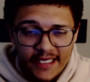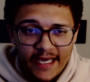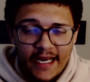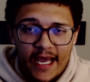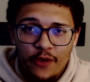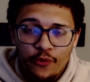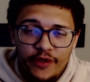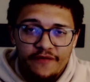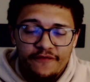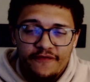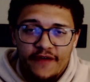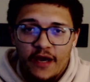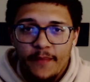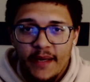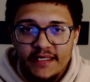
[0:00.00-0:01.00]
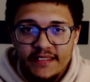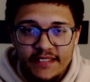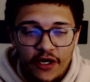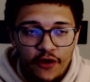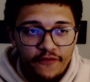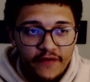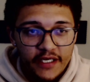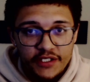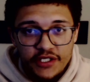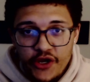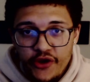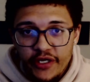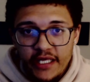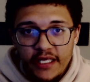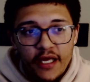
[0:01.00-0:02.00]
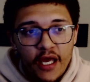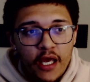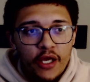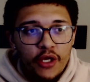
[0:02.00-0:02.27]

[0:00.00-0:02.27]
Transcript: that, I went and found myself an attorney